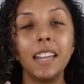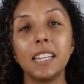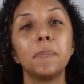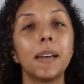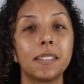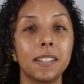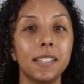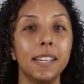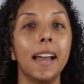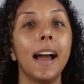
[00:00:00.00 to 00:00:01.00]
It is best to
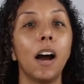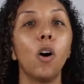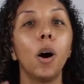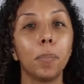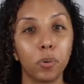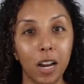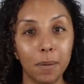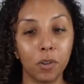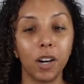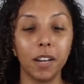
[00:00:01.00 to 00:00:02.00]
see how a
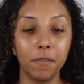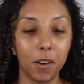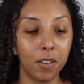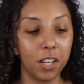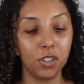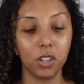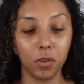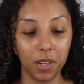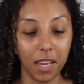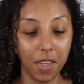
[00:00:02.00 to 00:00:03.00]
primer and a foundation
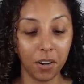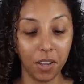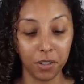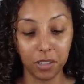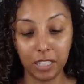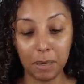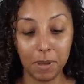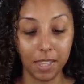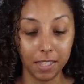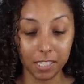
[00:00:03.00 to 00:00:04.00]
go together and they're
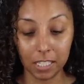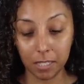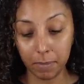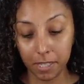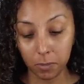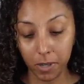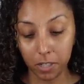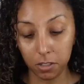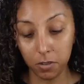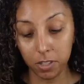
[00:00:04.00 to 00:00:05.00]
claiming that this is the best way
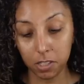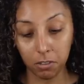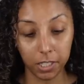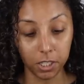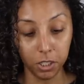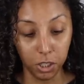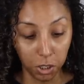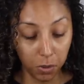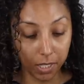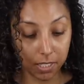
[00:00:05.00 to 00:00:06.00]
to do it. So let's
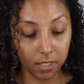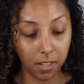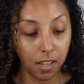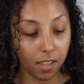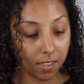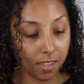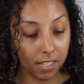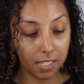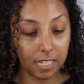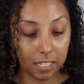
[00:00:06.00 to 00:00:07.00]
do it.
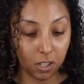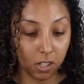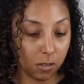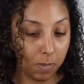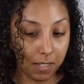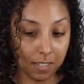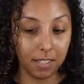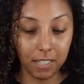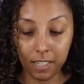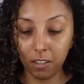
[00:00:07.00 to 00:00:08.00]
This needs to just be
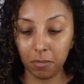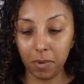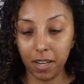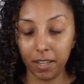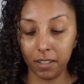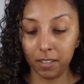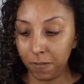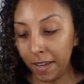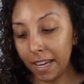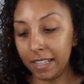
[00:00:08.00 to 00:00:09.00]
sitting on my
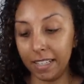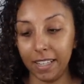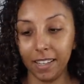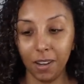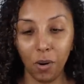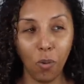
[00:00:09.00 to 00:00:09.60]
vanity.